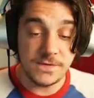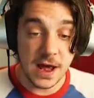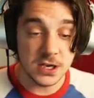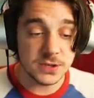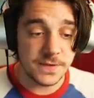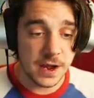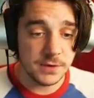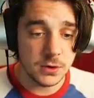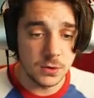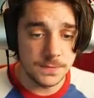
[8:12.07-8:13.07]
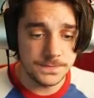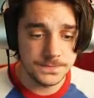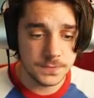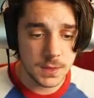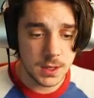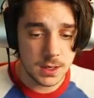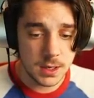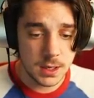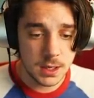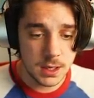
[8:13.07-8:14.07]
found a survivor. Cool.
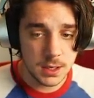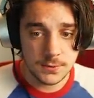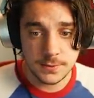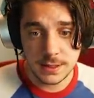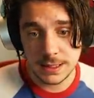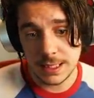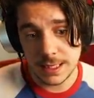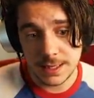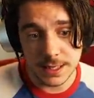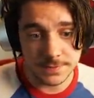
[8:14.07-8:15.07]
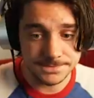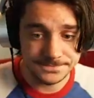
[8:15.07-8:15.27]
Uh, we got nothing.